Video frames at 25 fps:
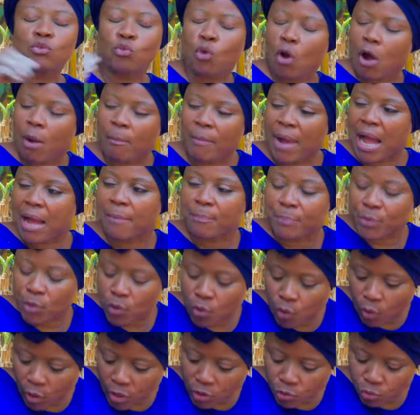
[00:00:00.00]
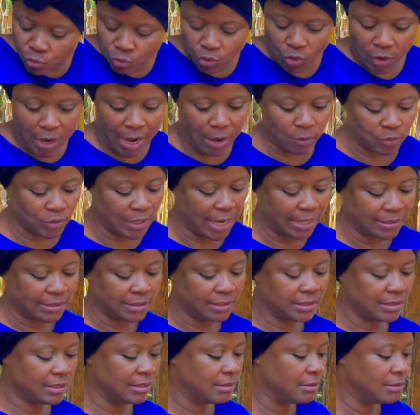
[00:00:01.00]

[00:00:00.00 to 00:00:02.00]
Come and be going to your house, Lasisi.